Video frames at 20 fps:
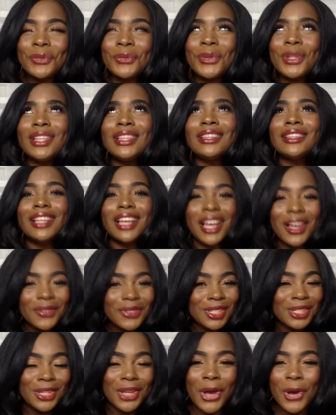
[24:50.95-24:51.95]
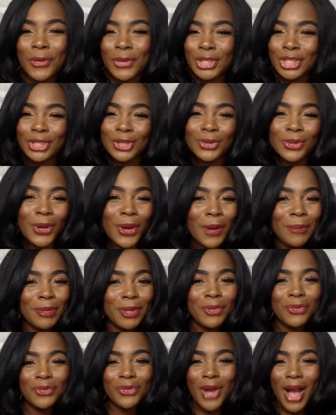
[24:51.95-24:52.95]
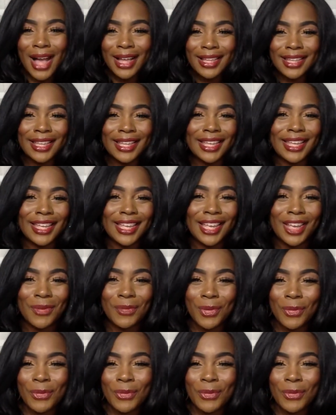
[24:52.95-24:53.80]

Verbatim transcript: Would love to know what you gonna be rocking,